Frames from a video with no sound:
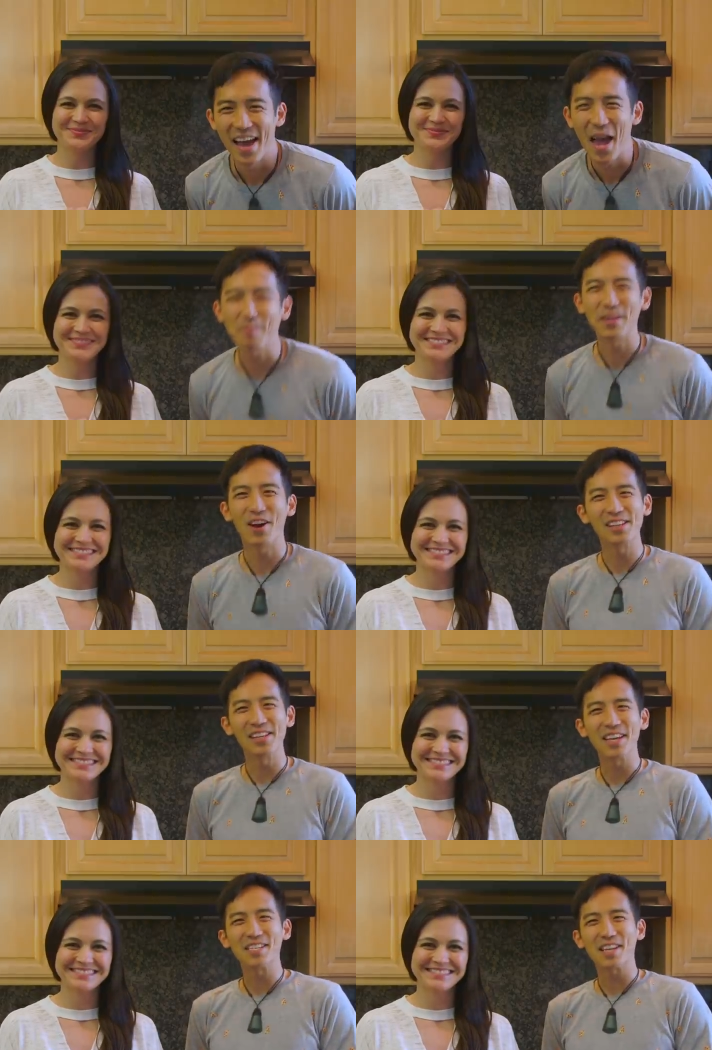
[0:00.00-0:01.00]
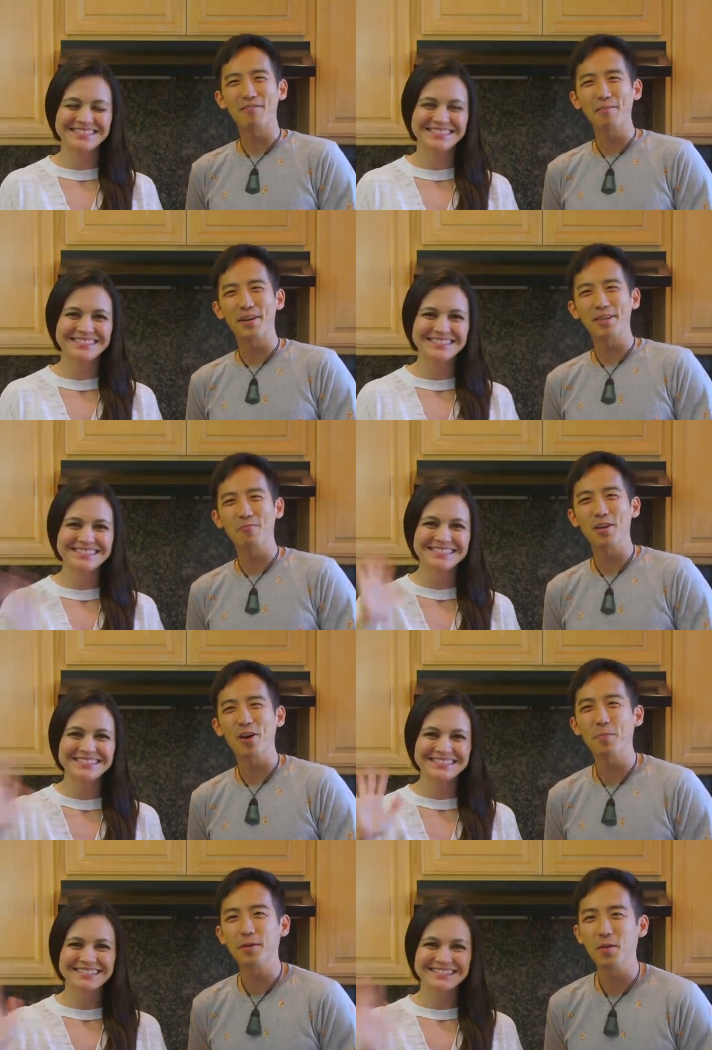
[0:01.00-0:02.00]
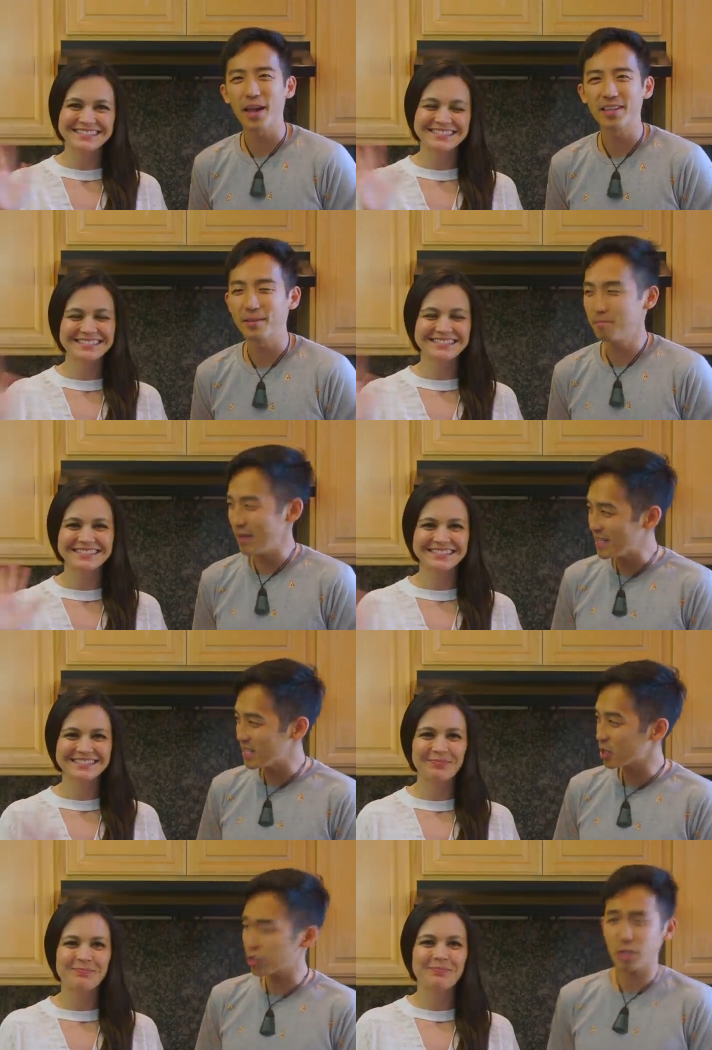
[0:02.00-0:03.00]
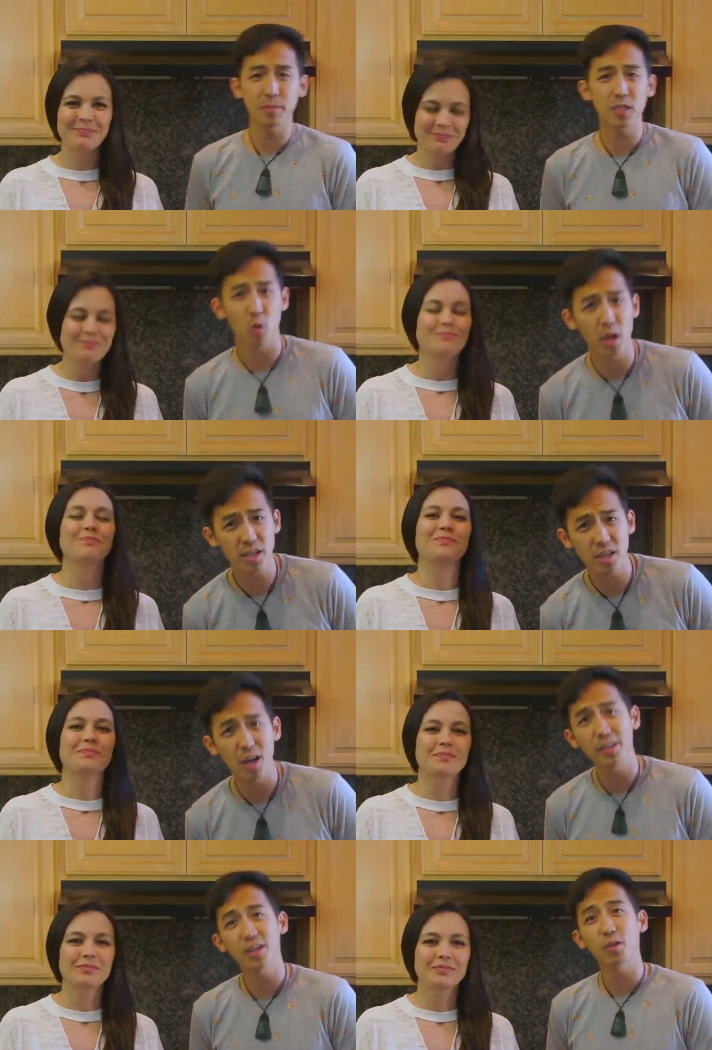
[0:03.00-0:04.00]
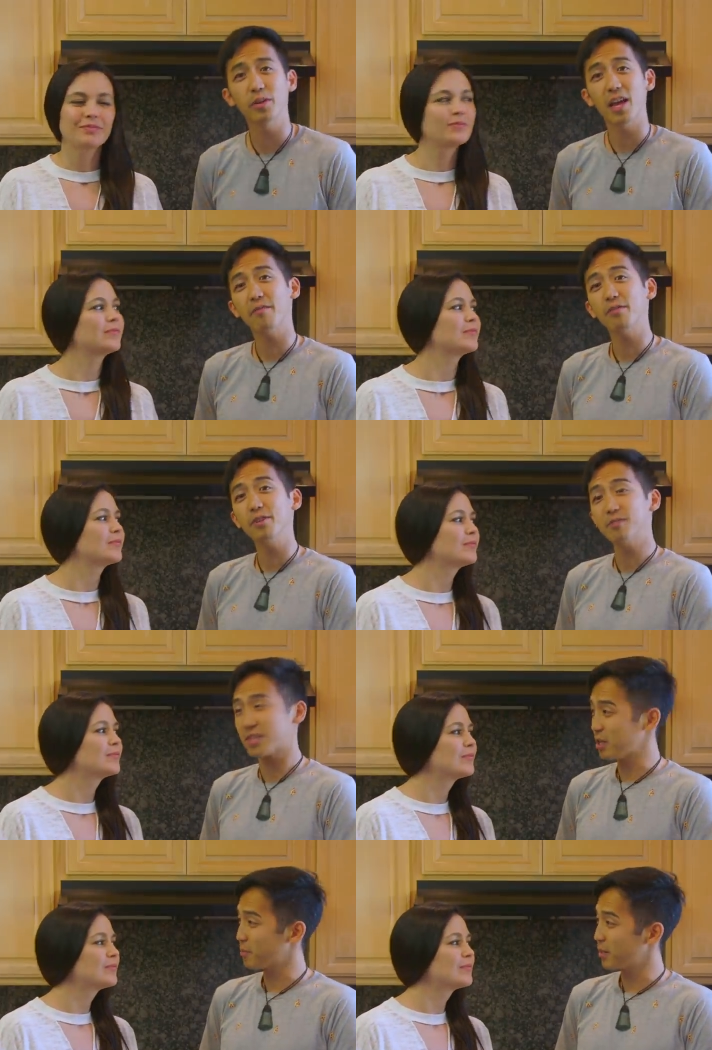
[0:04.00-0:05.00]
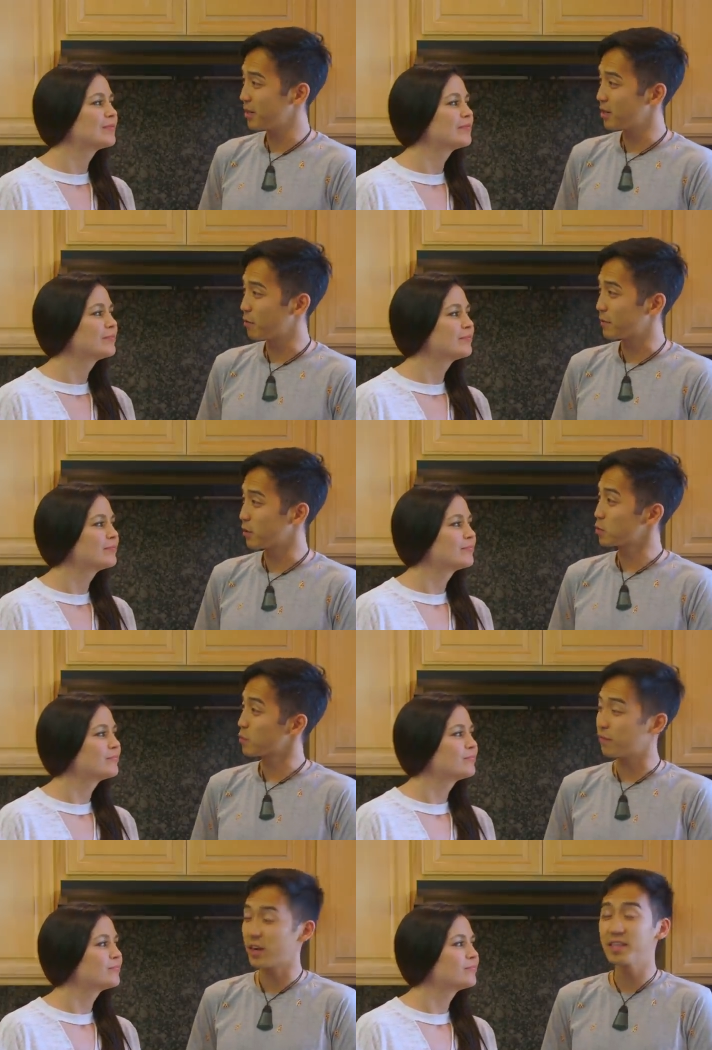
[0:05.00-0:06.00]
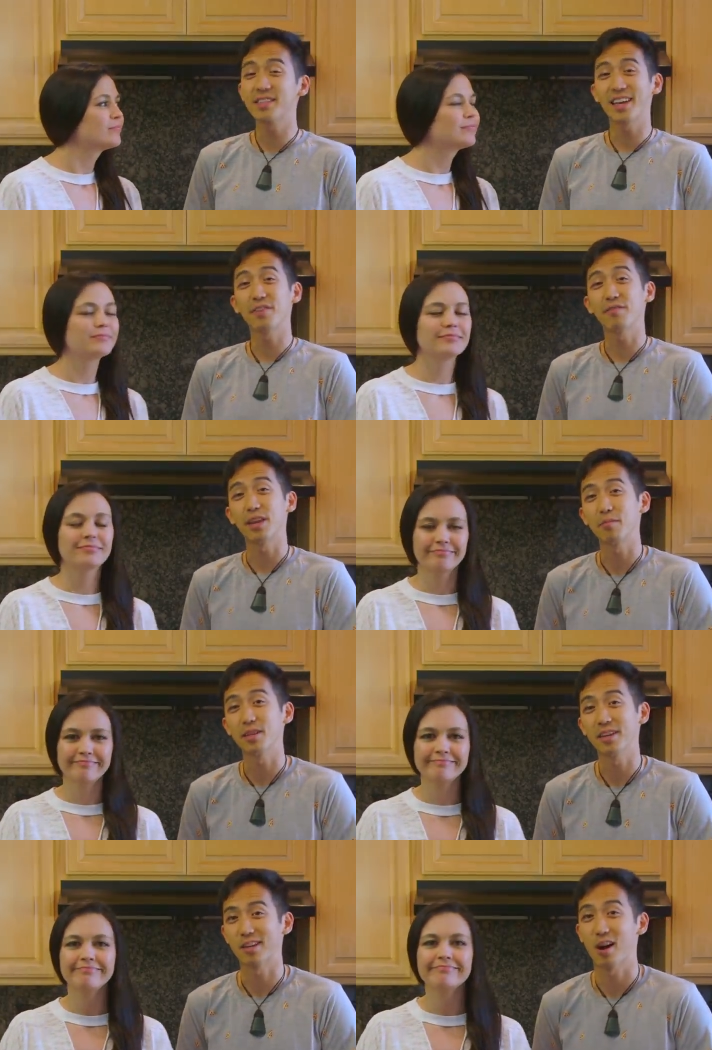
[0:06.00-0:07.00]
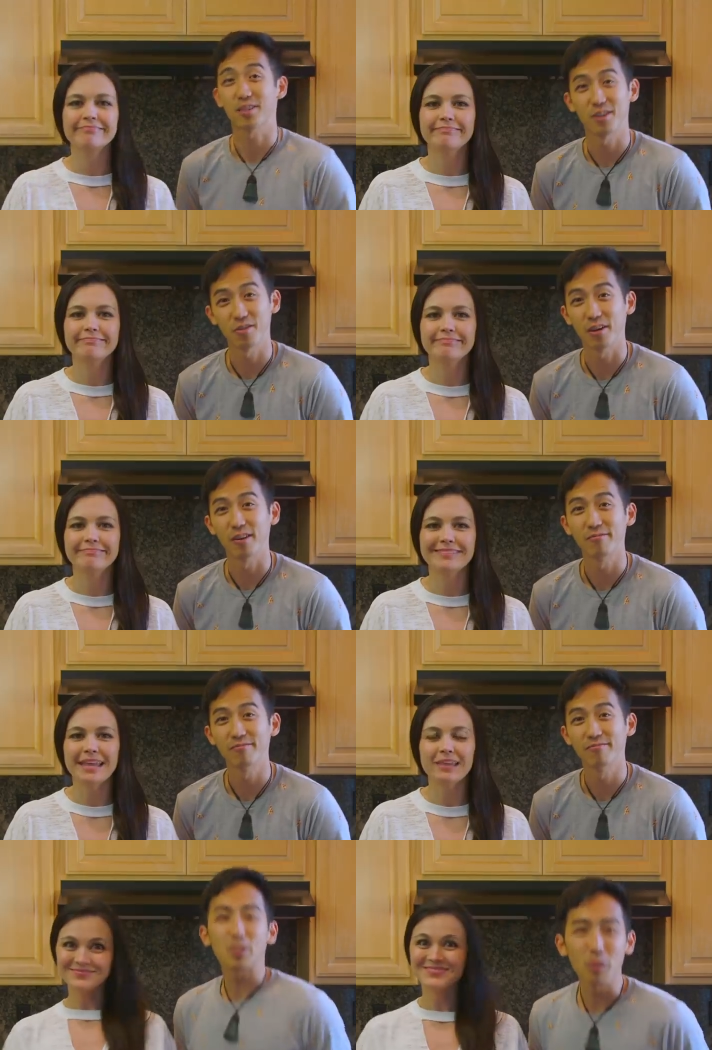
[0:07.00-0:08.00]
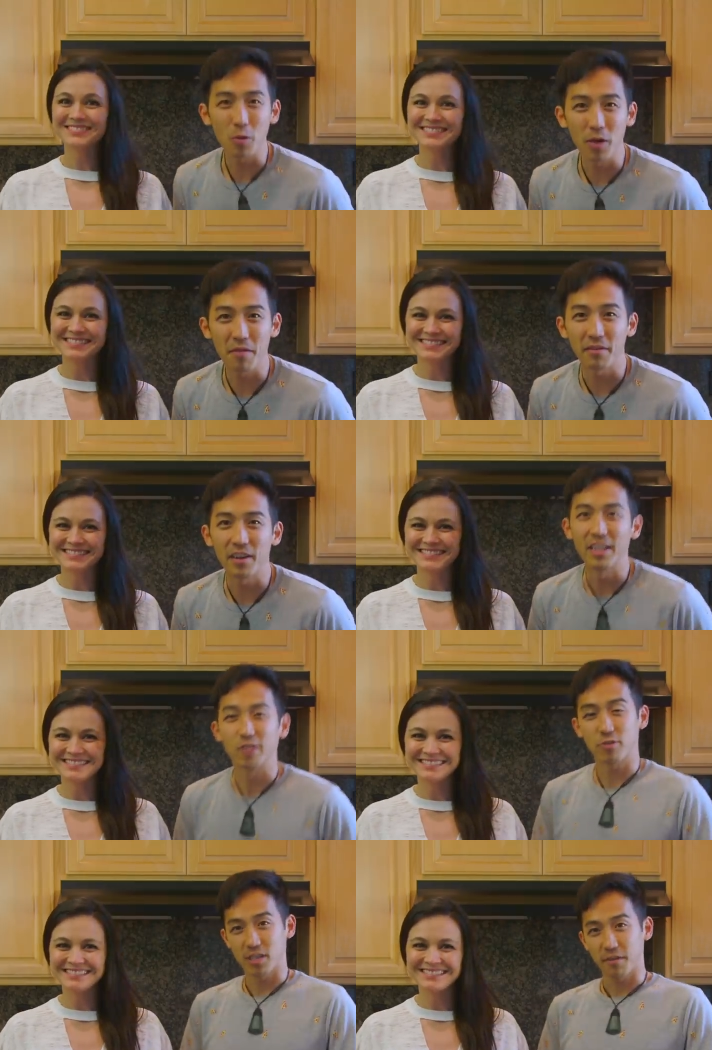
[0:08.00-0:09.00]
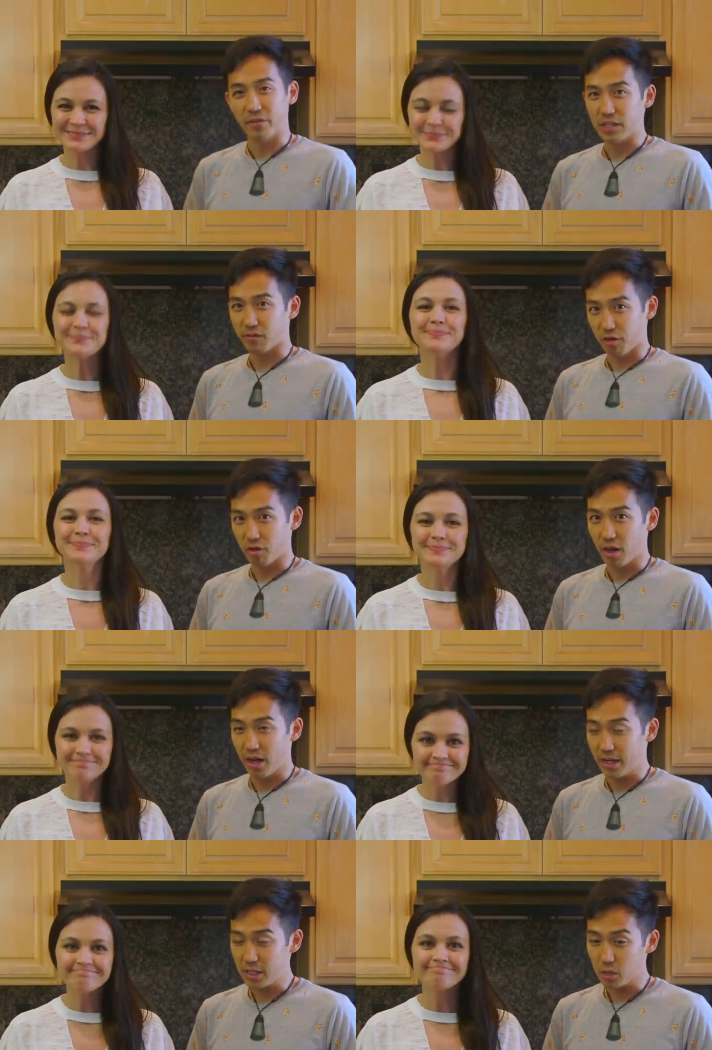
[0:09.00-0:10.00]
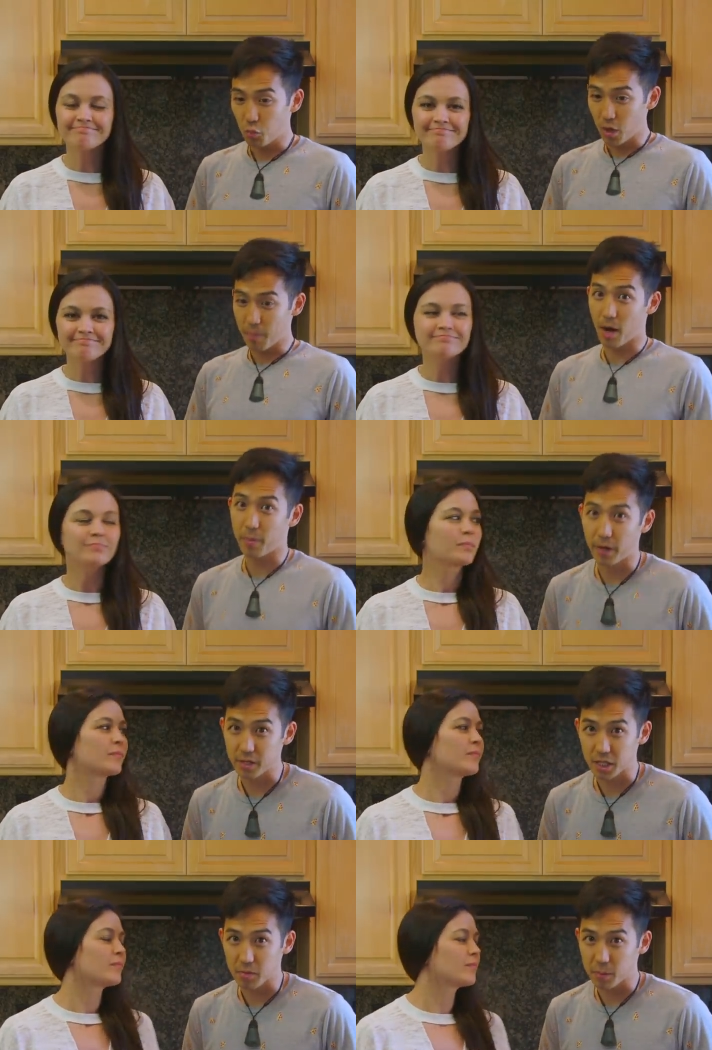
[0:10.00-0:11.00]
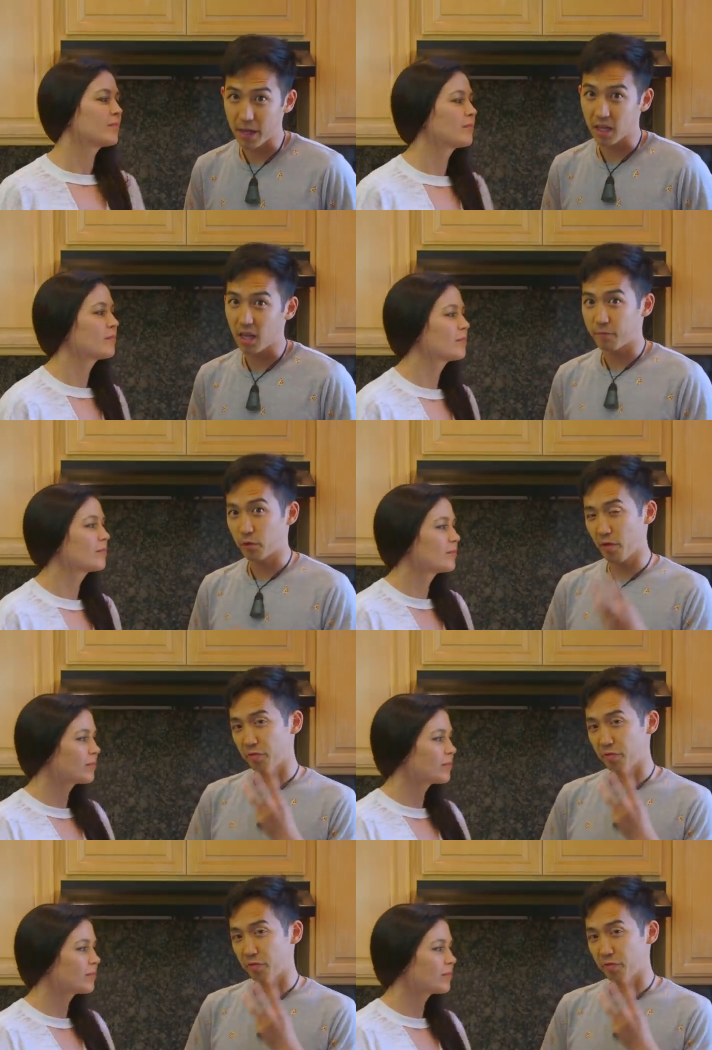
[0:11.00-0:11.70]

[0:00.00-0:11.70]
Speaker 1: Happy holidays, everybody. We hope you had an amazing Christmas, Kwanzaa, Hanukkah, whatever you celebrate. Hopefully it was with friends and family and hot cocoa. This week we have a very interesting feast for you guys. We Bare Bears comes back again for the